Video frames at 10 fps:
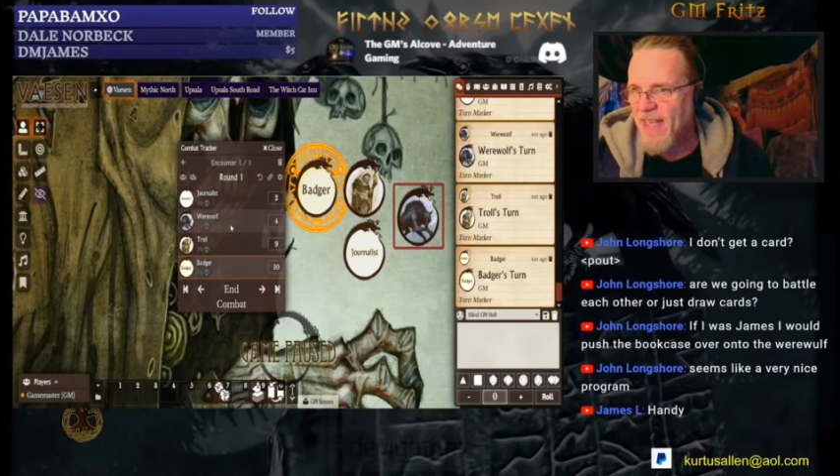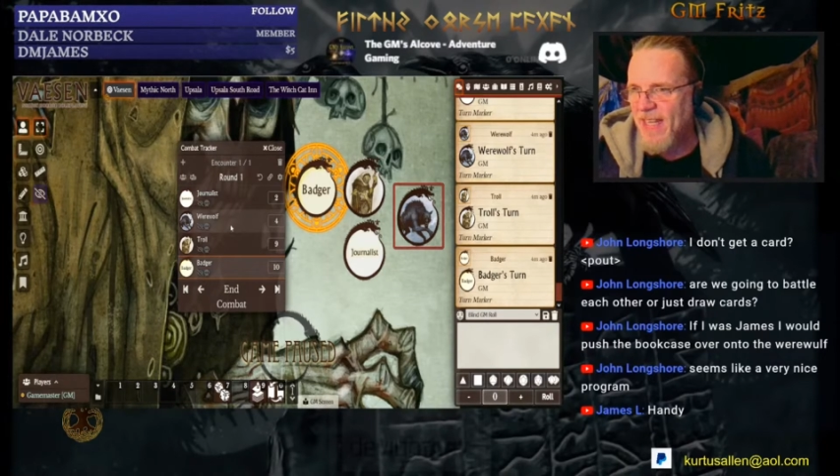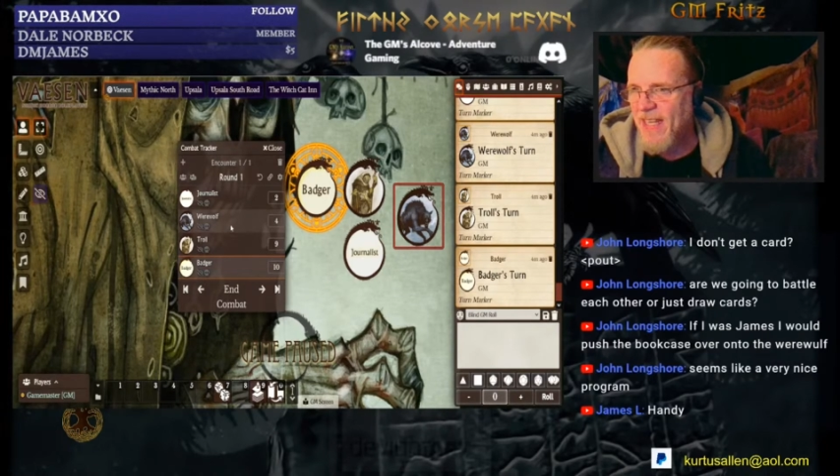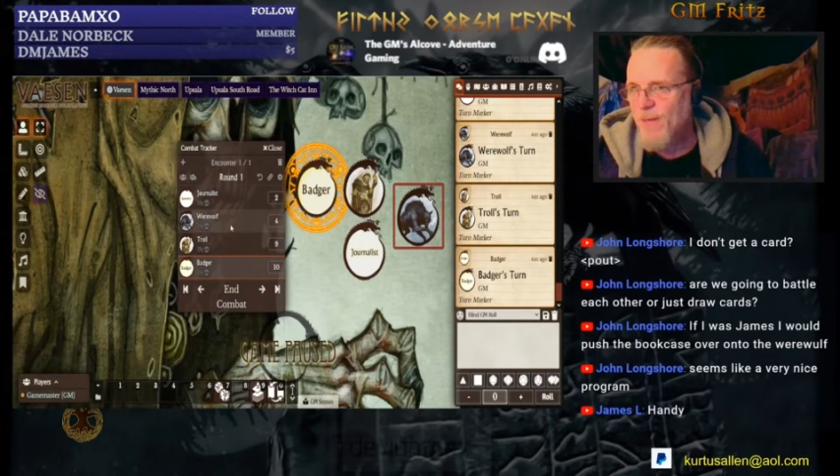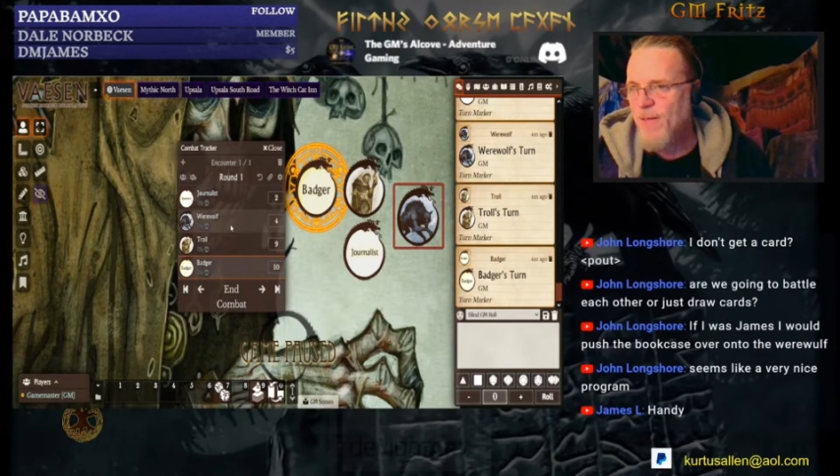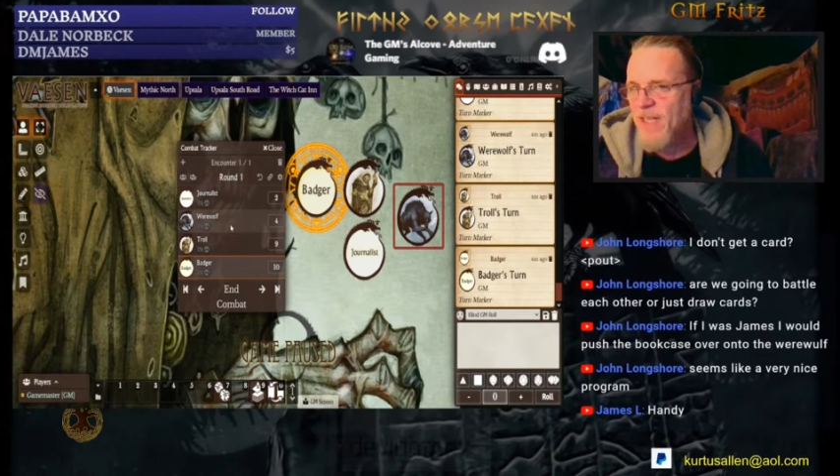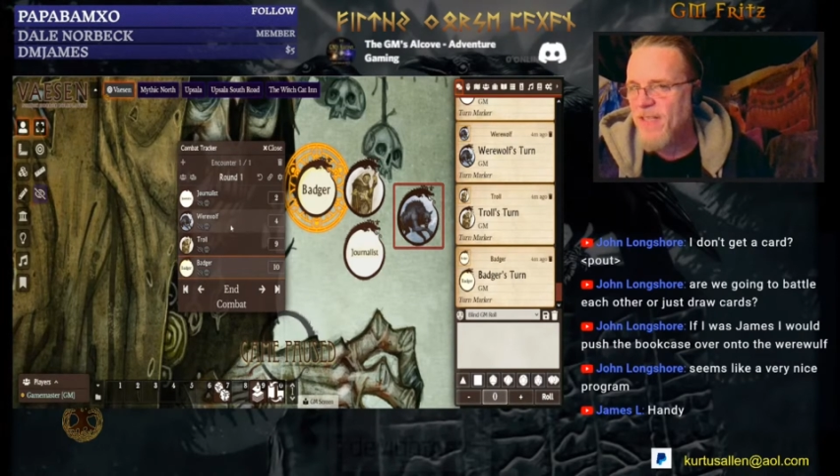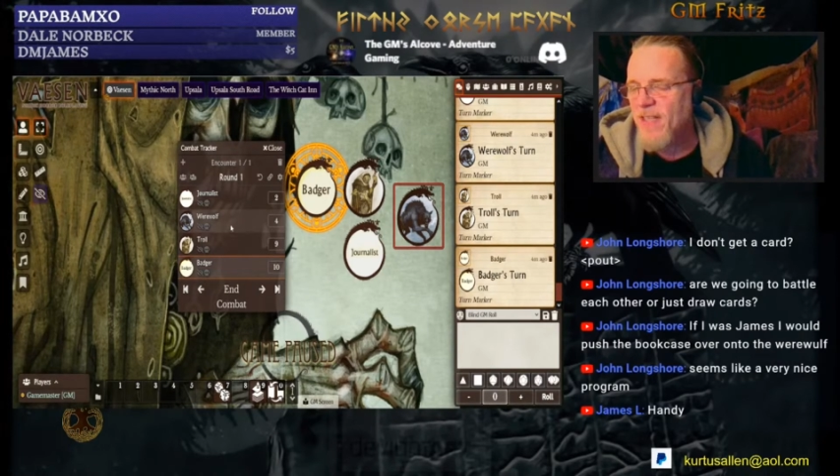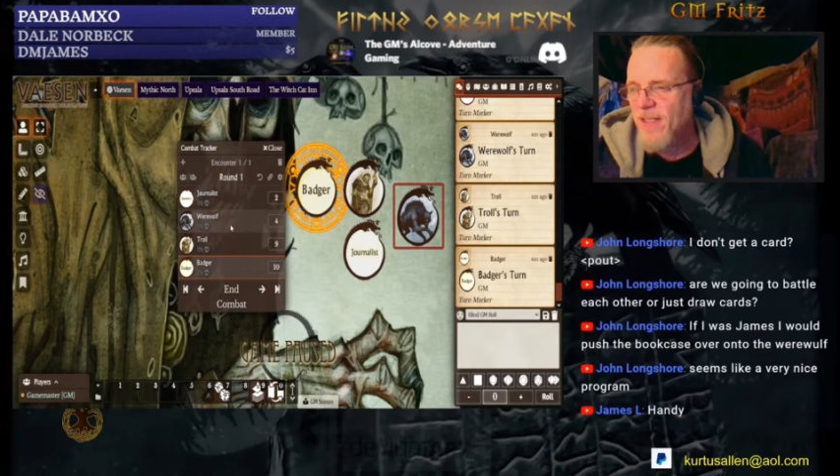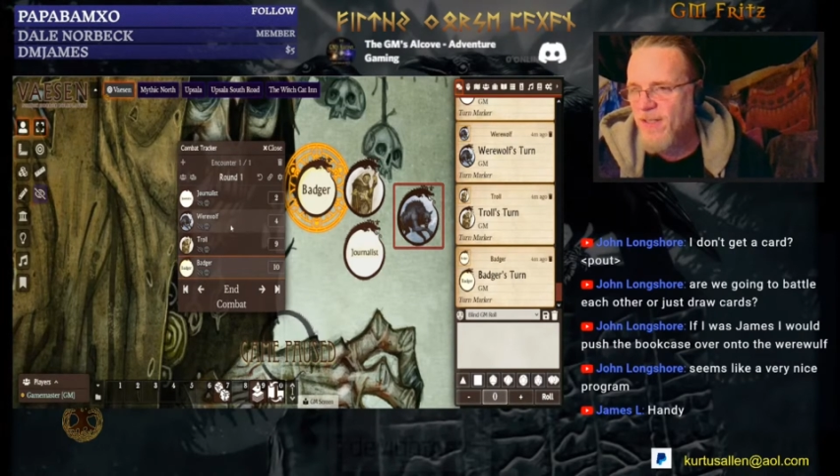If he
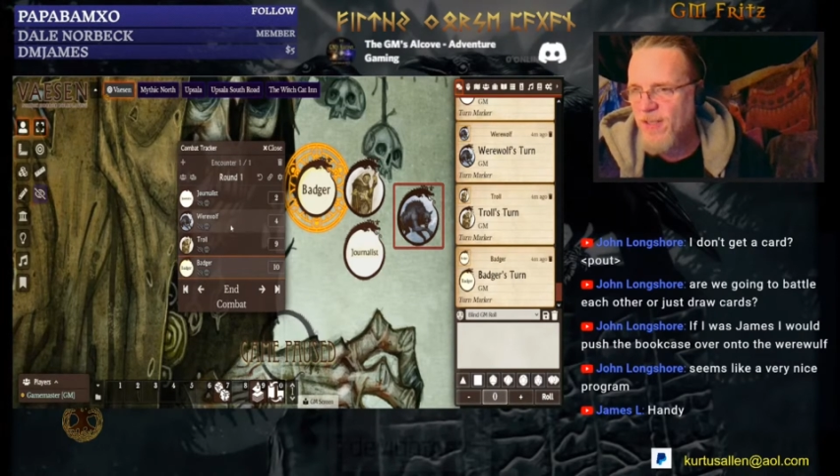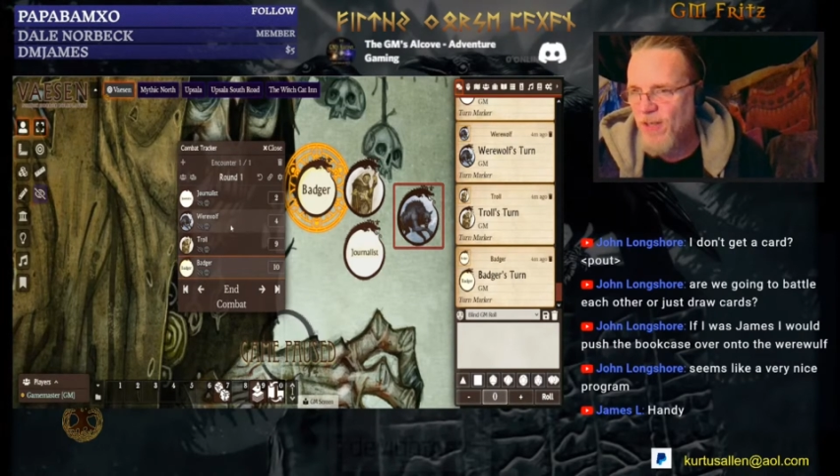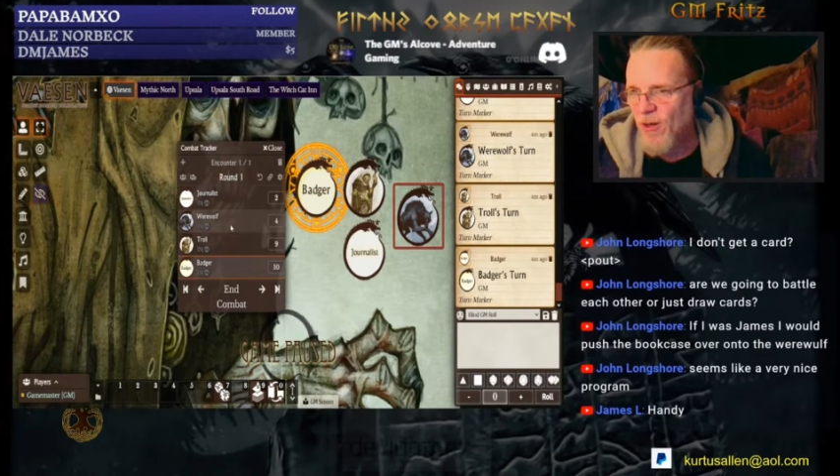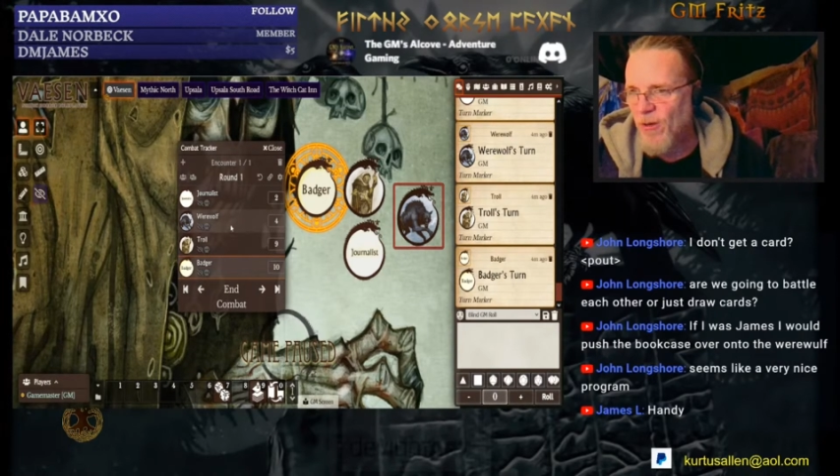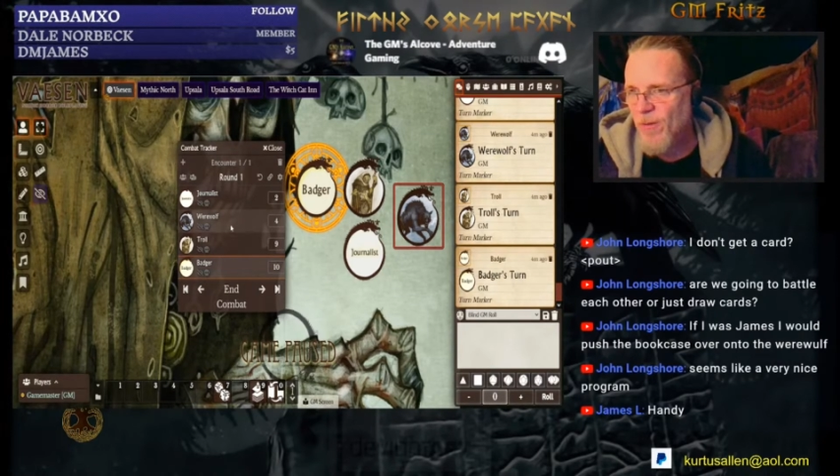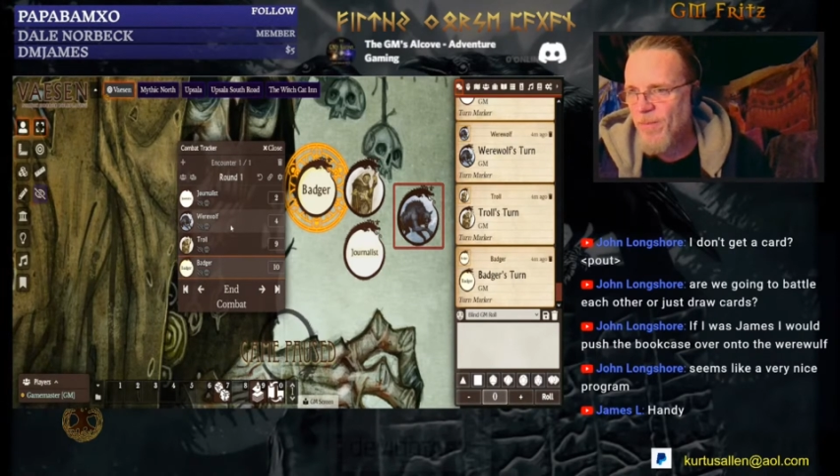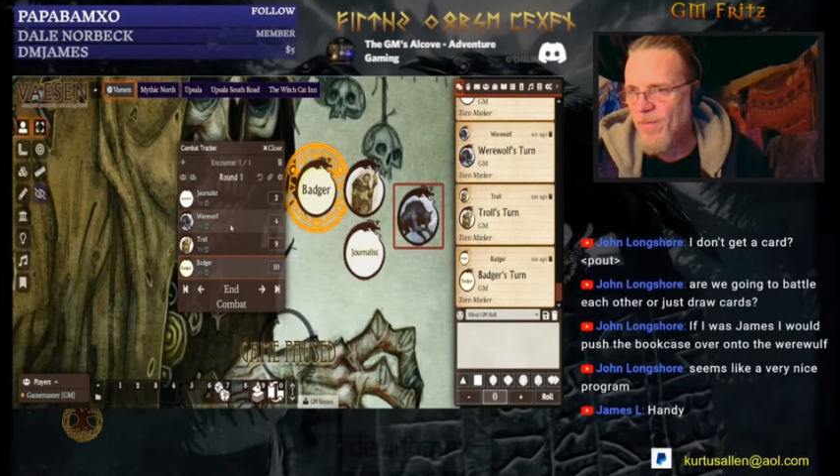does so,